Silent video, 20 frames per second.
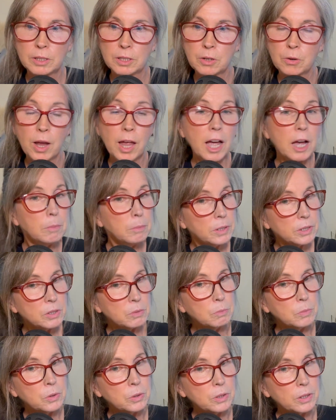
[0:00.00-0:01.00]
how much
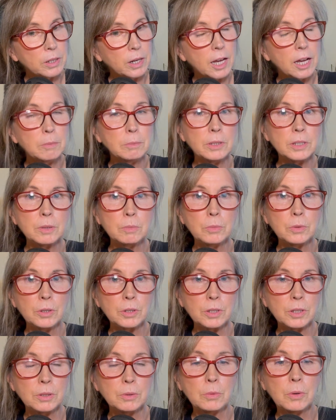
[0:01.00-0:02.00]
more? How much more do
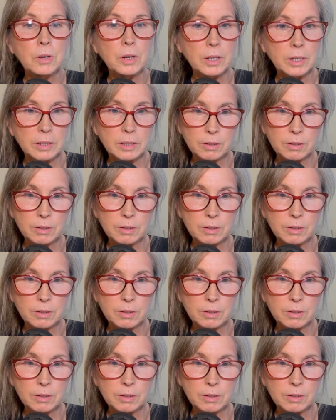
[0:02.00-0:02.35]
you want?